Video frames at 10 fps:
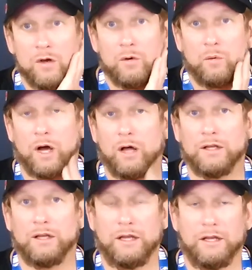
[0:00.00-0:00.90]
Well,
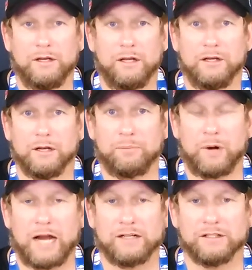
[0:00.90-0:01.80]
he, he, he did
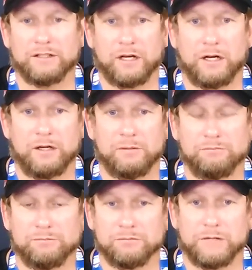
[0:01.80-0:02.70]
practice. Um,
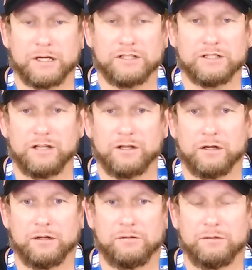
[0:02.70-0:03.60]
like I said, the
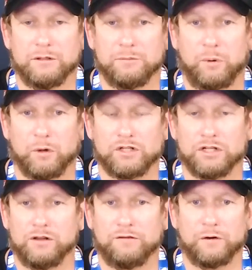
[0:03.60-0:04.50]
good good
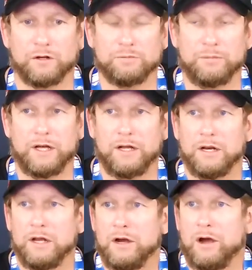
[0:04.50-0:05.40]
portion of the first bit.
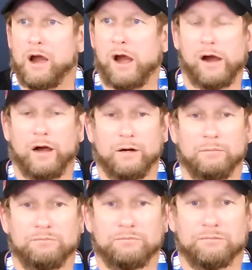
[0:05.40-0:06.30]

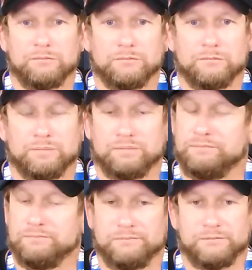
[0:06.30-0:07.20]
Um,
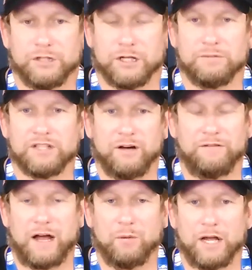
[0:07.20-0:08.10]
took himself
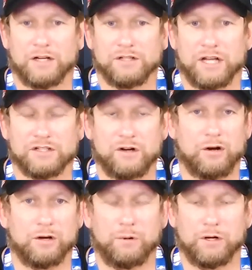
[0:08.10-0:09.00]
out. We actually got
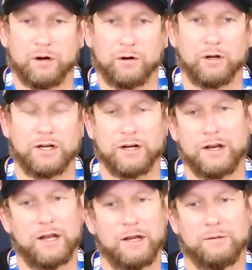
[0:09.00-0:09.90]
started pretty early
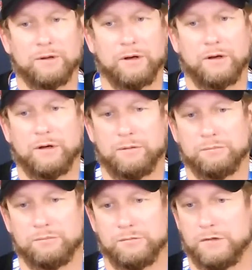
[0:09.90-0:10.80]
today,
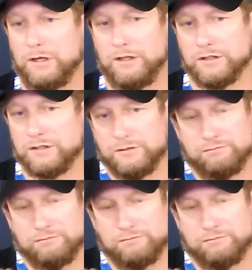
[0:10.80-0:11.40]
um, and he just